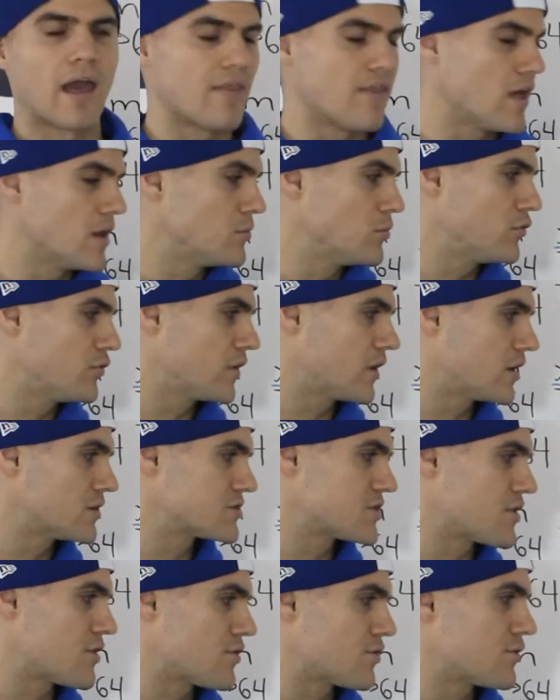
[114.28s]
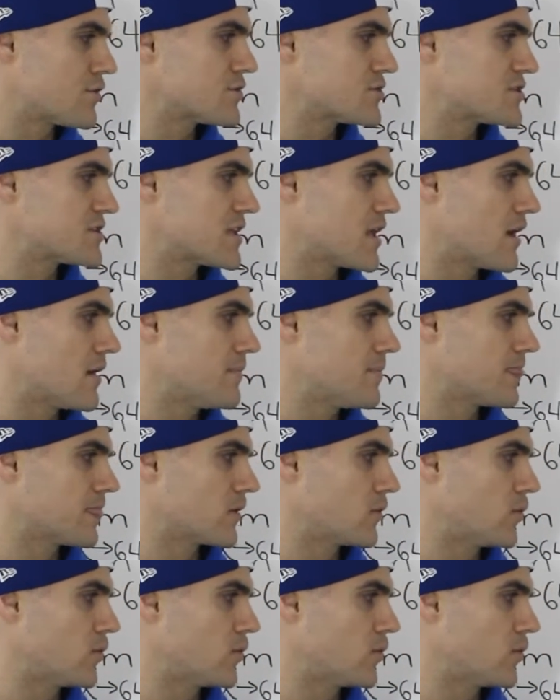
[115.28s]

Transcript: And then moving on to the third step,